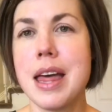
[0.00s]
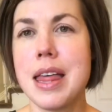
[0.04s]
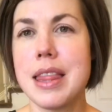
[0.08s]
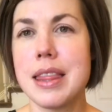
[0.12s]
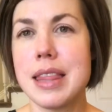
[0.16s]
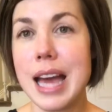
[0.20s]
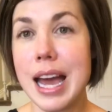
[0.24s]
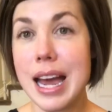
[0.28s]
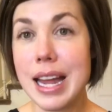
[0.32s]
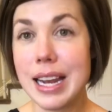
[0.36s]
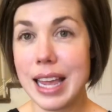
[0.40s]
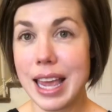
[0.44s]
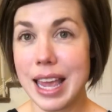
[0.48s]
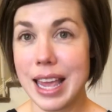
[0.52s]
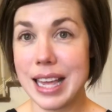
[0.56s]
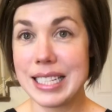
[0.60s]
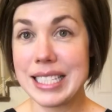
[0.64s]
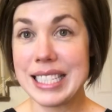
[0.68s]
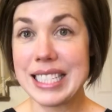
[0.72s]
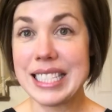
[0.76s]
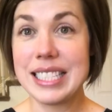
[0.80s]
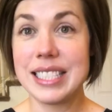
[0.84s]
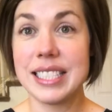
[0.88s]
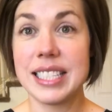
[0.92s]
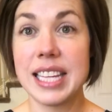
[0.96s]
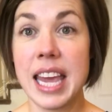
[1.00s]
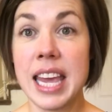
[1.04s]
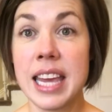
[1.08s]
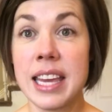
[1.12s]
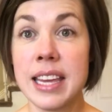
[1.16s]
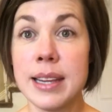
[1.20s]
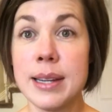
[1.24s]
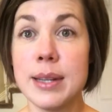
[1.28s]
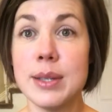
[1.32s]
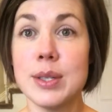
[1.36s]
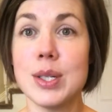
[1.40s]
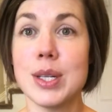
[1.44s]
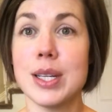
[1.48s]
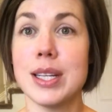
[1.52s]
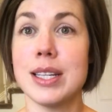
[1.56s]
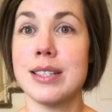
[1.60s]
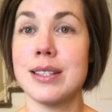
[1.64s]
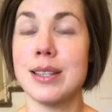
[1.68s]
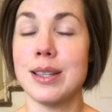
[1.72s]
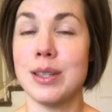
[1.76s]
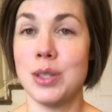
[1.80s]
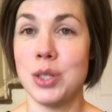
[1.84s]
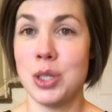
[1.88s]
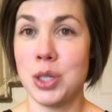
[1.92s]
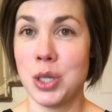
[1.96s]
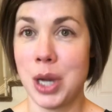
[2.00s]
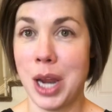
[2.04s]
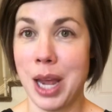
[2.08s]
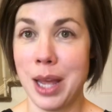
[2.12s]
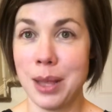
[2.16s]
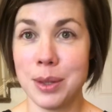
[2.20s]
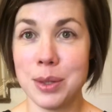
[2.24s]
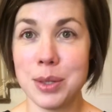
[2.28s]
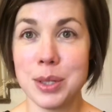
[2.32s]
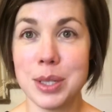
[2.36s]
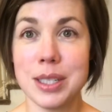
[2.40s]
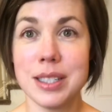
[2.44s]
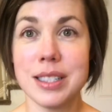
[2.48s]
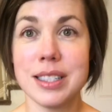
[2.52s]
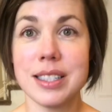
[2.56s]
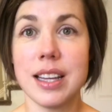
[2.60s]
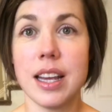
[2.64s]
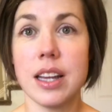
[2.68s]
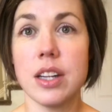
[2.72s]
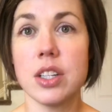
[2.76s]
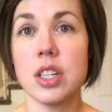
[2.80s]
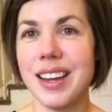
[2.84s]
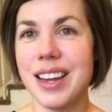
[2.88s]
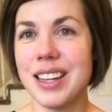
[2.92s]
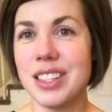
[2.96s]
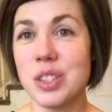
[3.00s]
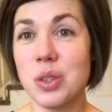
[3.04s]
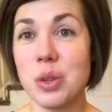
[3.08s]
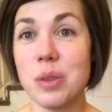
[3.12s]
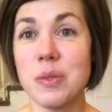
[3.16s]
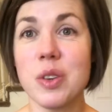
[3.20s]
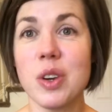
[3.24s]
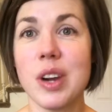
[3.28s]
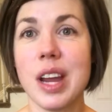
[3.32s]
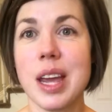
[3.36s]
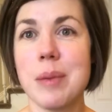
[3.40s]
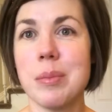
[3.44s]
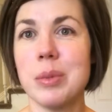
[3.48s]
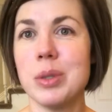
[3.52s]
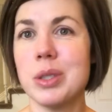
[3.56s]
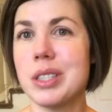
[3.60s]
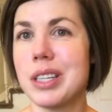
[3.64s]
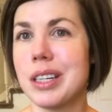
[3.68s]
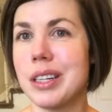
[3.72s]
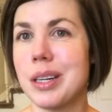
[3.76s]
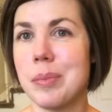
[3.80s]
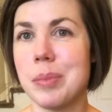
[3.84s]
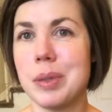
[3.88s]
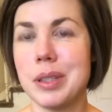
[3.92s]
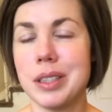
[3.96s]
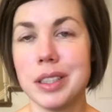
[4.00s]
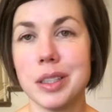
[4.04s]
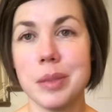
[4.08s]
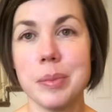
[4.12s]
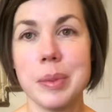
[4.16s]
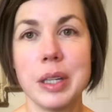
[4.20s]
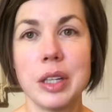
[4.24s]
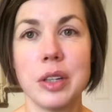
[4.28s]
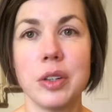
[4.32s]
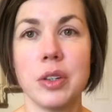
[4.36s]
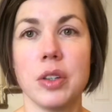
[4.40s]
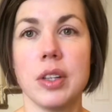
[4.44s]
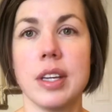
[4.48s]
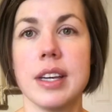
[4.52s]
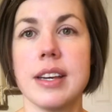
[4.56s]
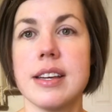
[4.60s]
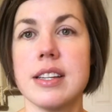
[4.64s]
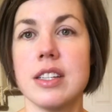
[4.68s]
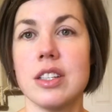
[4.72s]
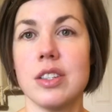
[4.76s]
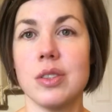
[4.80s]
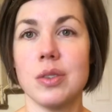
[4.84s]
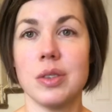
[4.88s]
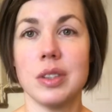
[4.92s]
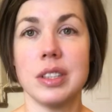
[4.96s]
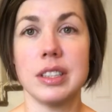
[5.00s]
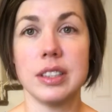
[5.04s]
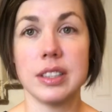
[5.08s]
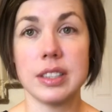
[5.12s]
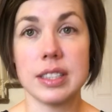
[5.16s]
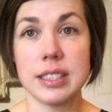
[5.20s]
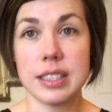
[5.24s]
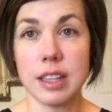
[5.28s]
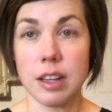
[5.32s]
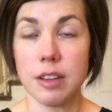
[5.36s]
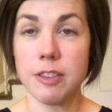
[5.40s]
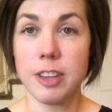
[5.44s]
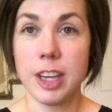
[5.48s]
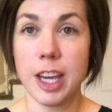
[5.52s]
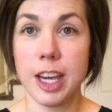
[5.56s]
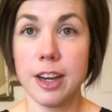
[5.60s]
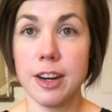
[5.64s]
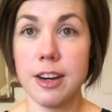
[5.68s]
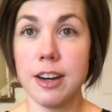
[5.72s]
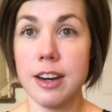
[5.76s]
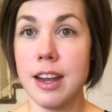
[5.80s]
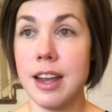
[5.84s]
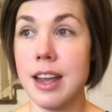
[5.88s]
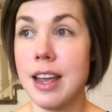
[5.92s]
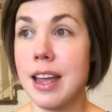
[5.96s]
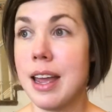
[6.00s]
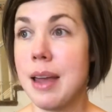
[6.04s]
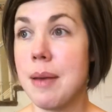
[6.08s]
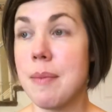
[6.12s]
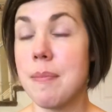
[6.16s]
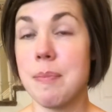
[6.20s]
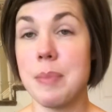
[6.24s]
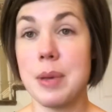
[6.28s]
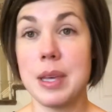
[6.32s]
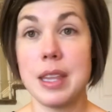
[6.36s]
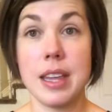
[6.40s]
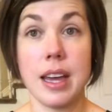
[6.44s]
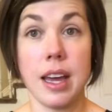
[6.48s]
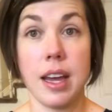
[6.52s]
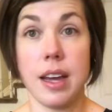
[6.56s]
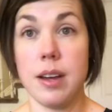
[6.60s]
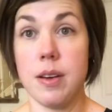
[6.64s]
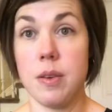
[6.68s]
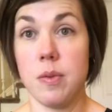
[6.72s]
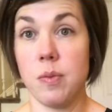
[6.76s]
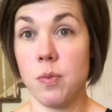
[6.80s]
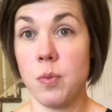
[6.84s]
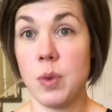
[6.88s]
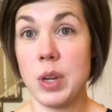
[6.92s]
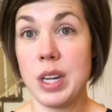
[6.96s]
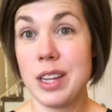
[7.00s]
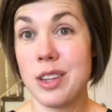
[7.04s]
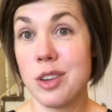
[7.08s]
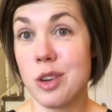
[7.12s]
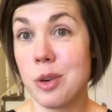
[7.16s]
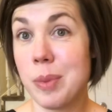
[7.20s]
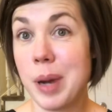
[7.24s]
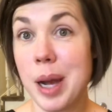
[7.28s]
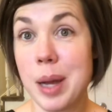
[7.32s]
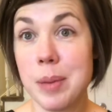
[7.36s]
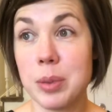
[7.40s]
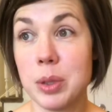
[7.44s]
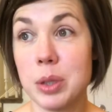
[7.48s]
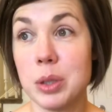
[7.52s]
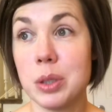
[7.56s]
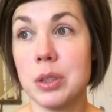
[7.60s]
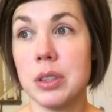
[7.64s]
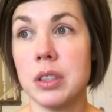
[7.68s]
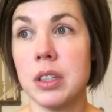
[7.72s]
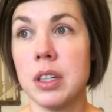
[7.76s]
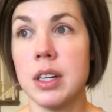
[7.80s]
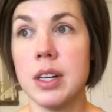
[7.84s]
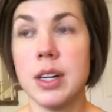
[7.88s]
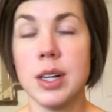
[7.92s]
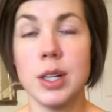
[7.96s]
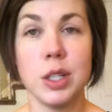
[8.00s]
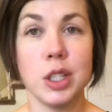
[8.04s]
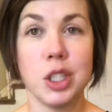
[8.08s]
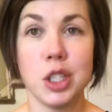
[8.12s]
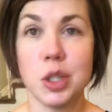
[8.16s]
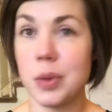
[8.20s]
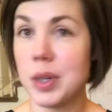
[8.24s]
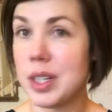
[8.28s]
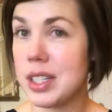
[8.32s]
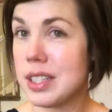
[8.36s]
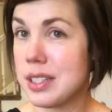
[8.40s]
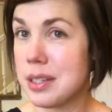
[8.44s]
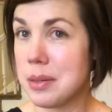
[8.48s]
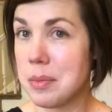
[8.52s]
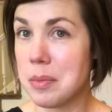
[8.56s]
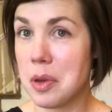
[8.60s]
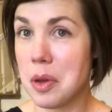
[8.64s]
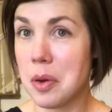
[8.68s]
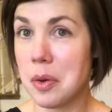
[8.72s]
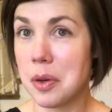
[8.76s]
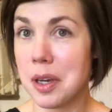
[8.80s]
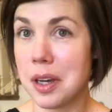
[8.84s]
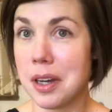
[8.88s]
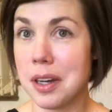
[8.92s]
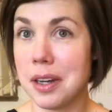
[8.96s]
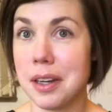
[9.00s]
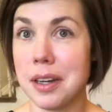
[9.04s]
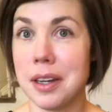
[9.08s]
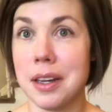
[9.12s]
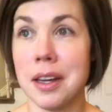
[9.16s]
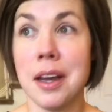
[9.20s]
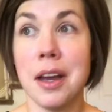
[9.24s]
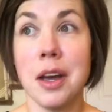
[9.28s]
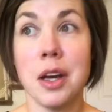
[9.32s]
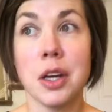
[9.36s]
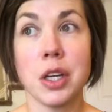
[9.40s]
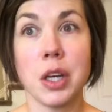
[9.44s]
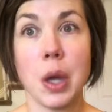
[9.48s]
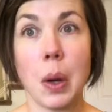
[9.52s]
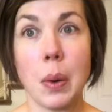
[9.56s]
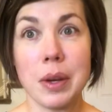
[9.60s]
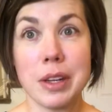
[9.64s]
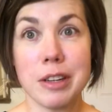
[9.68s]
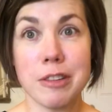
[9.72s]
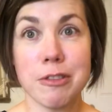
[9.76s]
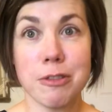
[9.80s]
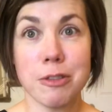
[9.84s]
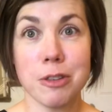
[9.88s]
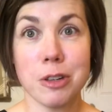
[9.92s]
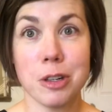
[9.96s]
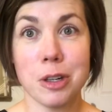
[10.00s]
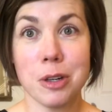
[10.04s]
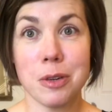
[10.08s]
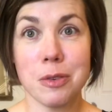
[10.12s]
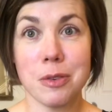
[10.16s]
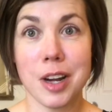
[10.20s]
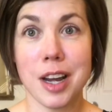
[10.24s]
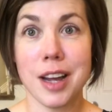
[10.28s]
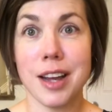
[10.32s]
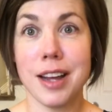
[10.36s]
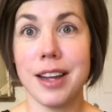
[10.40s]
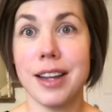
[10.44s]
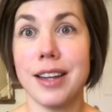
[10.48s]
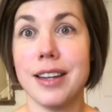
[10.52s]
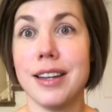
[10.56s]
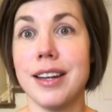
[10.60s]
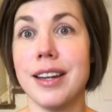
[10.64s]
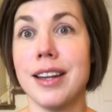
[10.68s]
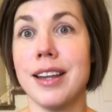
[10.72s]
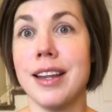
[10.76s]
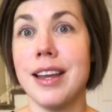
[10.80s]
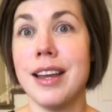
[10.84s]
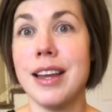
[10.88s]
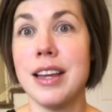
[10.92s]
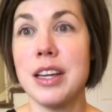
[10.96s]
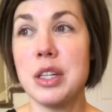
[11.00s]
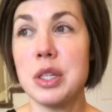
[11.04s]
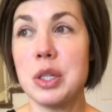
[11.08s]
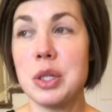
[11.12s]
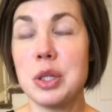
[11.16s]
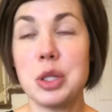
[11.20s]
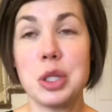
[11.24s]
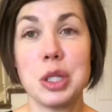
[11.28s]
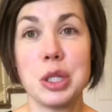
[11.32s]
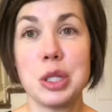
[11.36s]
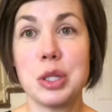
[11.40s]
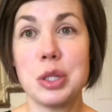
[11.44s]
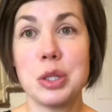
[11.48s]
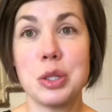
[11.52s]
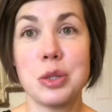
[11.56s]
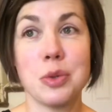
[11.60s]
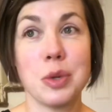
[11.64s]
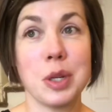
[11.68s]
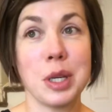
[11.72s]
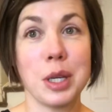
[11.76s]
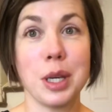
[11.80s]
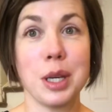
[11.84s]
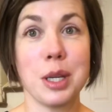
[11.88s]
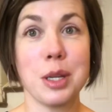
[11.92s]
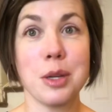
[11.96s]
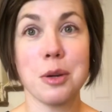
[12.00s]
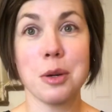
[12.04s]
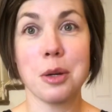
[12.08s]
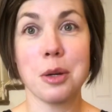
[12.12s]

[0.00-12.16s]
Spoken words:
That stage is a challenging stage. And so if you're able to get up a little bit early and do a little self-care, be that reading your Bible, doing some yoga, going for a run, just drinking your